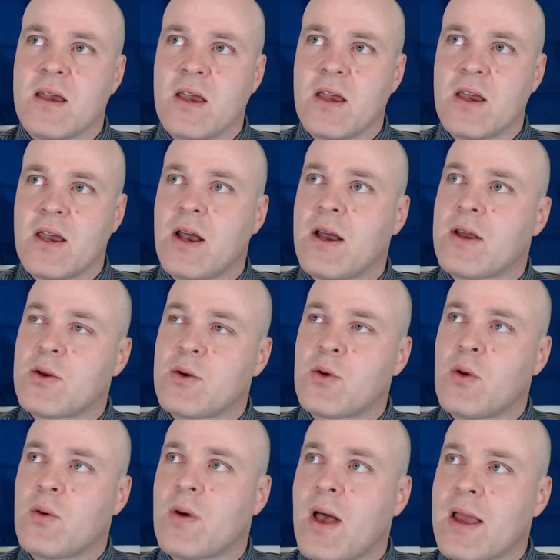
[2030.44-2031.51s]
I don't
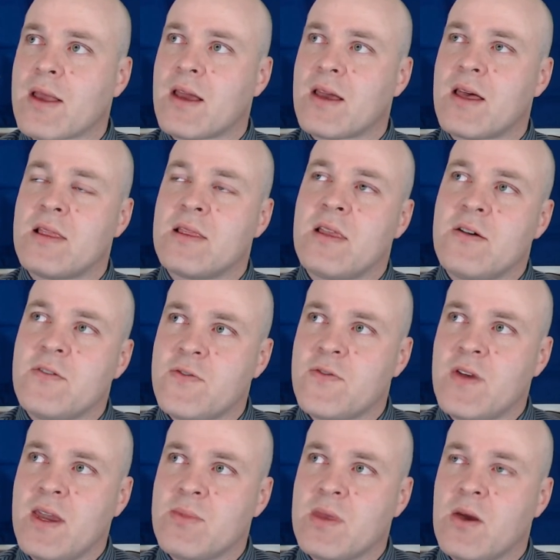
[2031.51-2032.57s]
know, like, I love
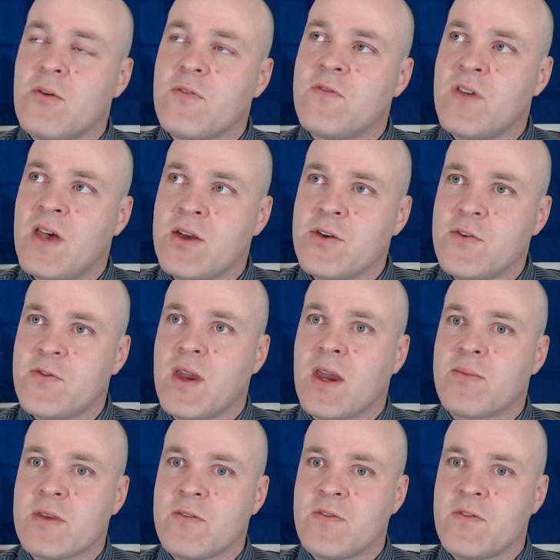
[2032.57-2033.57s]
family, I value family,